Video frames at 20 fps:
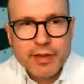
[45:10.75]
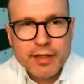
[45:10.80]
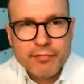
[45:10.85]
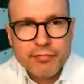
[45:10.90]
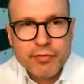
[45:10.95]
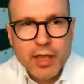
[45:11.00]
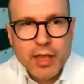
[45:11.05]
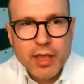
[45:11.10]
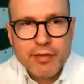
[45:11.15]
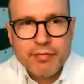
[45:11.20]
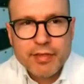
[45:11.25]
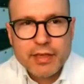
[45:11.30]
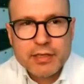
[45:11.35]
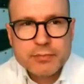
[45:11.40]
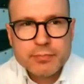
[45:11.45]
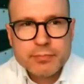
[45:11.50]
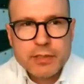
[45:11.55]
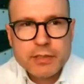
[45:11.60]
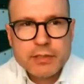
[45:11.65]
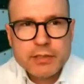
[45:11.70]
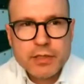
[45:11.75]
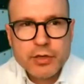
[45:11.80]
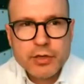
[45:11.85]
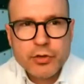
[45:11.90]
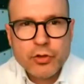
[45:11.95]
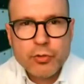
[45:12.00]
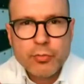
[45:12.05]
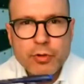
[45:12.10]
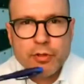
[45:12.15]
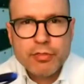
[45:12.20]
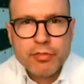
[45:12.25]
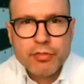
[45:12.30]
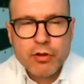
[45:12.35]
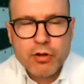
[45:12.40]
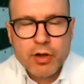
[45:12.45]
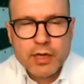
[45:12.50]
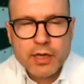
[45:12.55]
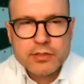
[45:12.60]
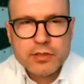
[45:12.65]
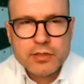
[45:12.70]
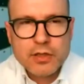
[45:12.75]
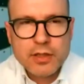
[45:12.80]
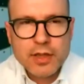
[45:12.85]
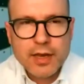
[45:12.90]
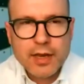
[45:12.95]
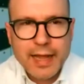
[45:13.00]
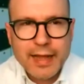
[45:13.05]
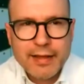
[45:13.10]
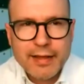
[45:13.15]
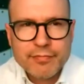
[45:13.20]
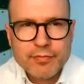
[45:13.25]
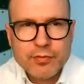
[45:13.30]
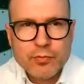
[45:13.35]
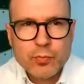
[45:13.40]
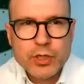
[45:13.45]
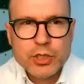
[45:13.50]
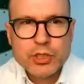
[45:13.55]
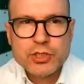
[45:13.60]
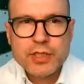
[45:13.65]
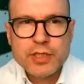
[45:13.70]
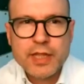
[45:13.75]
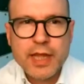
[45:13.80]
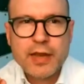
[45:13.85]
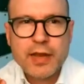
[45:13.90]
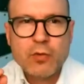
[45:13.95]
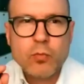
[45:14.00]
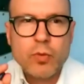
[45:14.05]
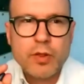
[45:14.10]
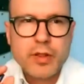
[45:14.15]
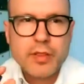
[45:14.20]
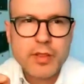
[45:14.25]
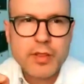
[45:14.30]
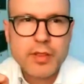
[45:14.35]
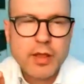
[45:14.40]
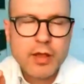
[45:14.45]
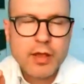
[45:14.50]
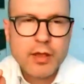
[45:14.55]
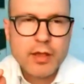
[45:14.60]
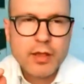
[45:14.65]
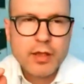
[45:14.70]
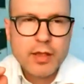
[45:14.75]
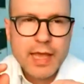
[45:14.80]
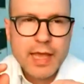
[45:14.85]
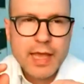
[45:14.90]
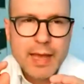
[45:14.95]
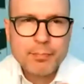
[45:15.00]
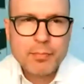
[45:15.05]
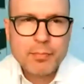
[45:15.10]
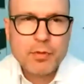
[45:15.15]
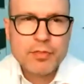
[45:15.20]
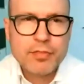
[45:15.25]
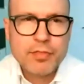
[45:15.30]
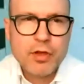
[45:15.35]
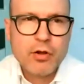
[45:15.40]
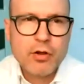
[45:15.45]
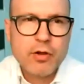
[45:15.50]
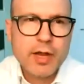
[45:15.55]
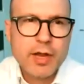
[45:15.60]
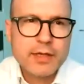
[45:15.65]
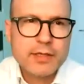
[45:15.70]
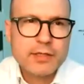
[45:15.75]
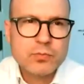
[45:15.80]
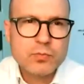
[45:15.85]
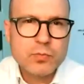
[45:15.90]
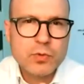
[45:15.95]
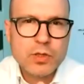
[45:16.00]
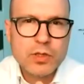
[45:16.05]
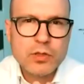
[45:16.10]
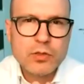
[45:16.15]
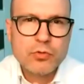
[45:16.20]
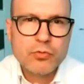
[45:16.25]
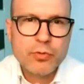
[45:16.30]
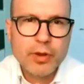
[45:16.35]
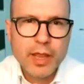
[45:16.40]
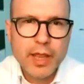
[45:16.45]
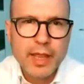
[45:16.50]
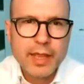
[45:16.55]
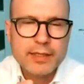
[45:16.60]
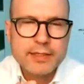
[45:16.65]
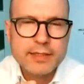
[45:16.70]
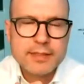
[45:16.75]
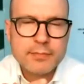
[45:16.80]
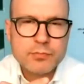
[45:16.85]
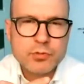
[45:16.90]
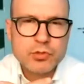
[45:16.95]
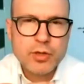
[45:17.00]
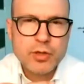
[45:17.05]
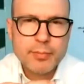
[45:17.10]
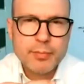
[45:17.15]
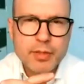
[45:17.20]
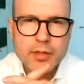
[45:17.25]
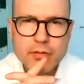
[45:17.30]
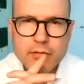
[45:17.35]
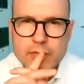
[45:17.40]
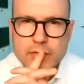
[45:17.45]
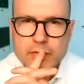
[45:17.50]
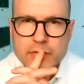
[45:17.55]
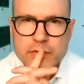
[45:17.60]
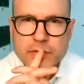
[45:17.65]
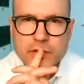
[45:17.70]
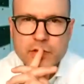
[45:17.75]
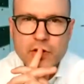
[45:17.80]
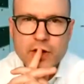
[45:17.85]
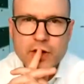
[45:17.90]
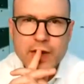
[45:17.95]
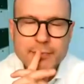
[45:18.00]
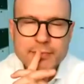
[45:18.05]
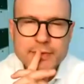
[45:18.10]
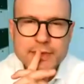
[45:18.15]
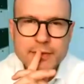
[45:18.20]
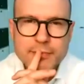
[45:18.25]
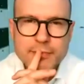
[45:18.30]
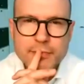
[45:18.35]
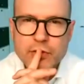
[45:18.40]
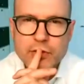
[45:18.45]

Have you ever experienced a pneumothorax on the left, which then with a capnothorax will create some trouble, collapsing